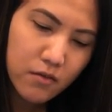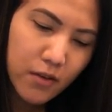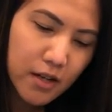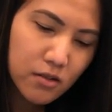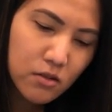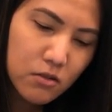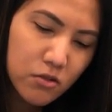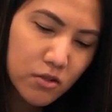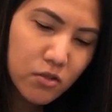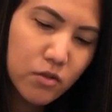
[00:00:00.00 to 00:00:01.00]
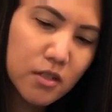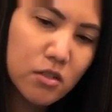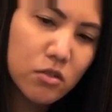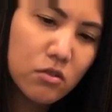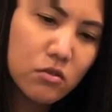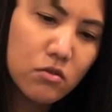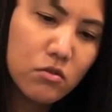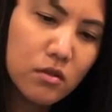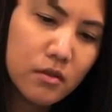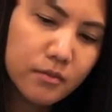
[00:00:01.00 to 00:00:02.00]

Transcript: visor, you're just going to